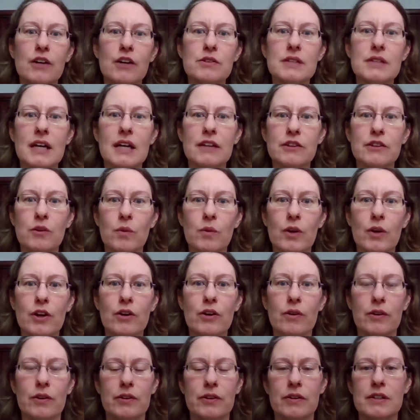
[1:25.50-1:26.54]
out the work
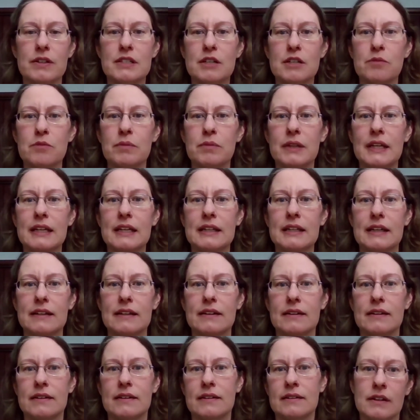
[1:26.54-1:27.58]
order as completed.
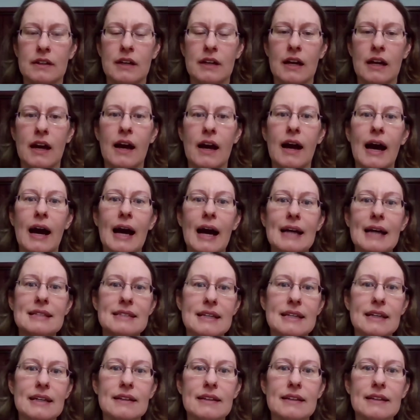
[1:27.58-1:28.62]

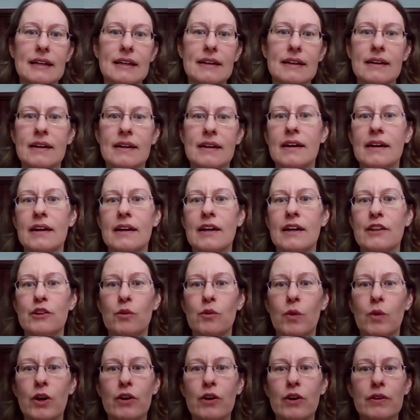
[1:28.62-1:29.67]
Ideally, the
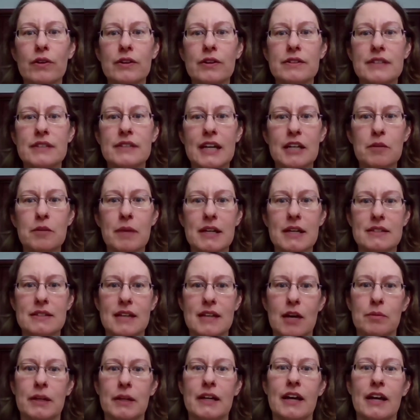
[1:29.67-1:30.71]
work order database
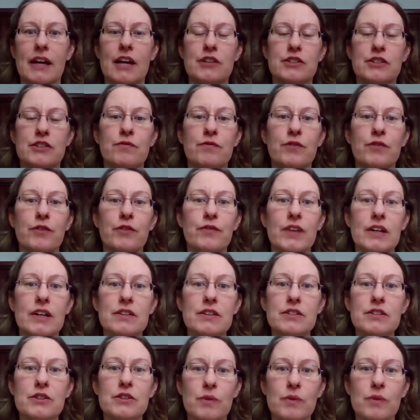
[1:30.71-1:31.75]
application fulfills
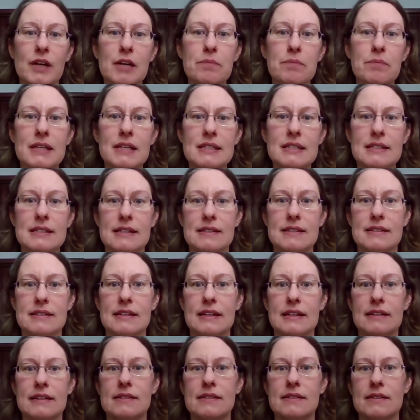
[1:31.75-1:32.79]
three business
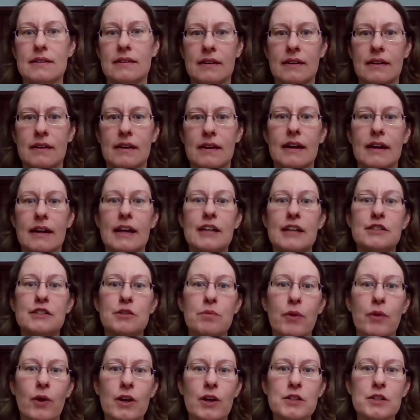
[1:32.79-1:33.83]
needs. It
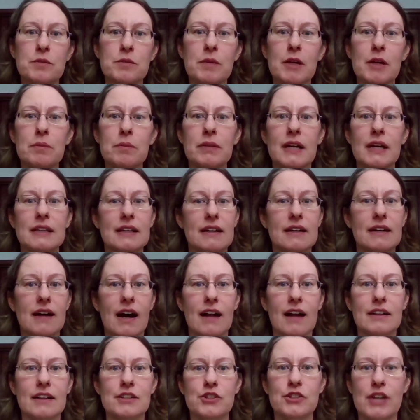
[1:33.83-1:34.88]
supports people on the
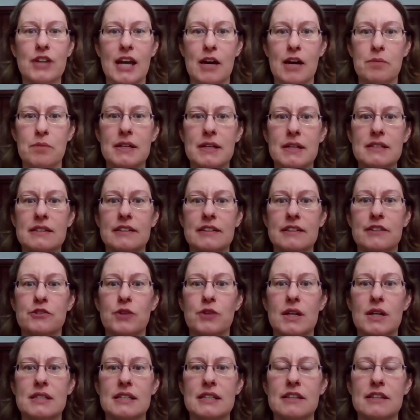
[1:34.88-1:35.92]
college campus in
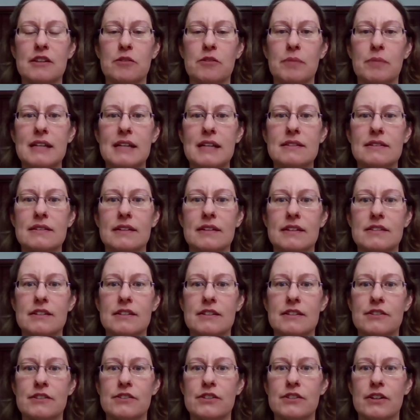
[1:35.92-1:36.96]
addressing their maintenance
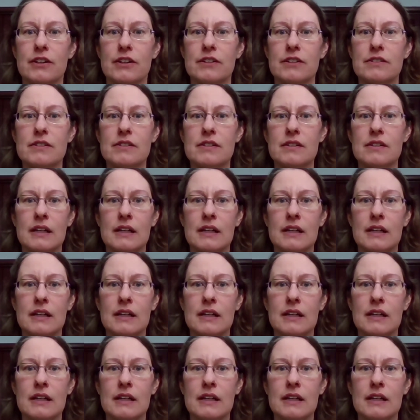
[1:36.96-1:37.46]
concerns.